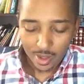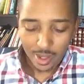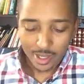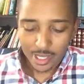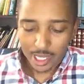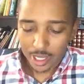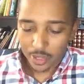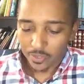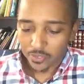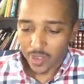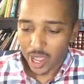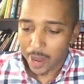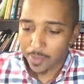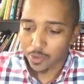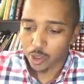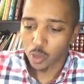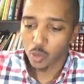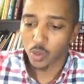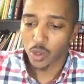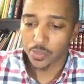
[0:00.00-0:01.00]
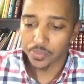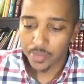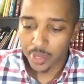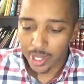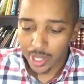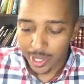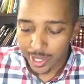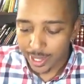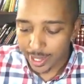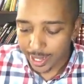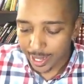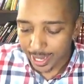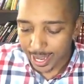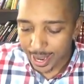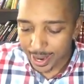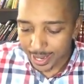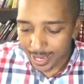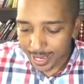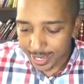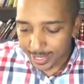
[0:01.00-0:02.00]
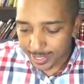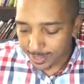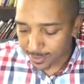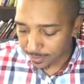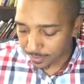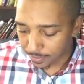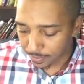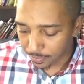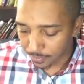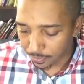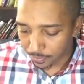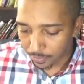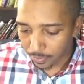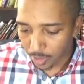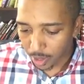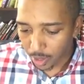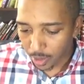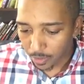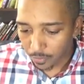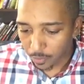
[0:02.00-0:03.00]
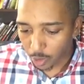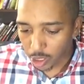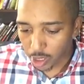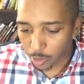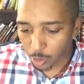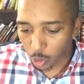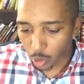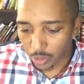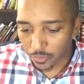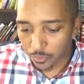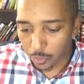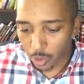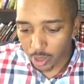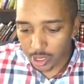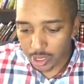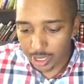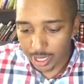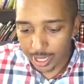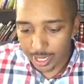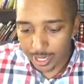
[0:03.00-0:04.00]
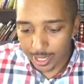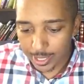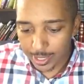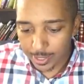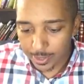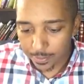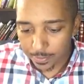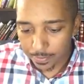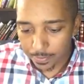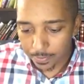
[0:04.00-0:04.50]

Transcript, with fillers: Another famous one. It is, verse number 24 says,